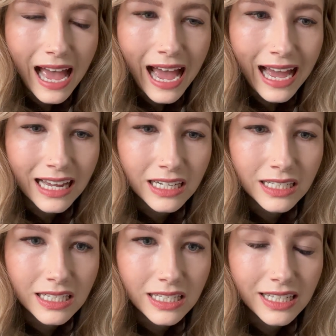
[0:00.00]

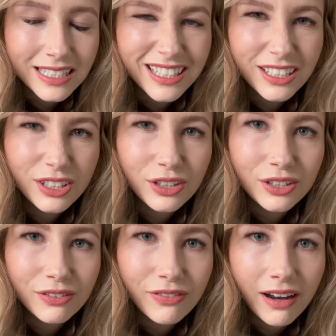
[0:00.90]
And it didn't
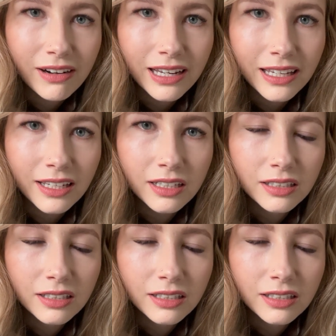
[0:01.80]
look very